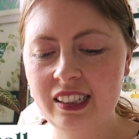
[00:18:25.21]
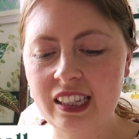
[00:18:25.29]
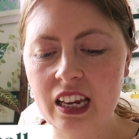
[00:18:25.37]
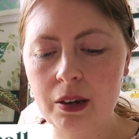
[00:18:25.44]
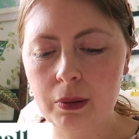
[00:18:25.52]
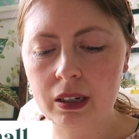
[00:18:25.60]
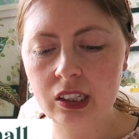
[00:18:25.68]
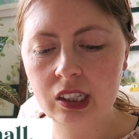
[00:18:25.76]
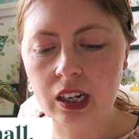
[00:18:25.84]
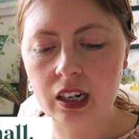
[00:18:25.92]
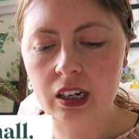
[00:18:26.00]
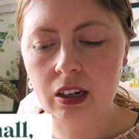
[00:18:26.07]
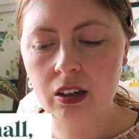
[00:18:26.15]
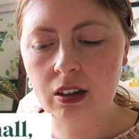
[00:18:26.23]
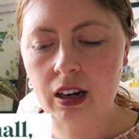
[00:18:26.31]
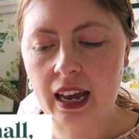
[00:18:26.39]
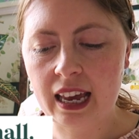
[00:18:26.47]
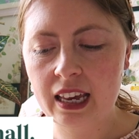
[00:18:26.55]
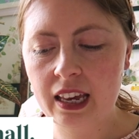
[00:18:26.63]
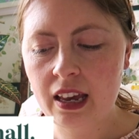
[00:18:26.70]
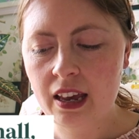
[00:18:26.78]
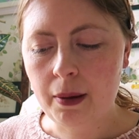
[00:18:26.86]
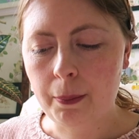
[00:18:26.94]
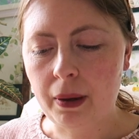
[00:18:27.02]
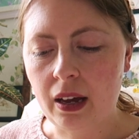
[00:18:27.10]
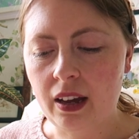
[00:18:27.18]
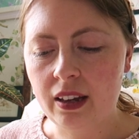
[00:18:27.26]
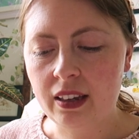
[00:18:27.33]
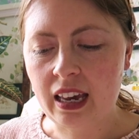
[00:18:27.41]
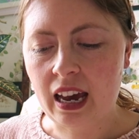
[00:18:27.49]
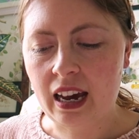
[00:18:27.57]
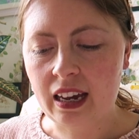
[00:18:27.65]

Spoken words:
see what it's gonna look like. But yeah,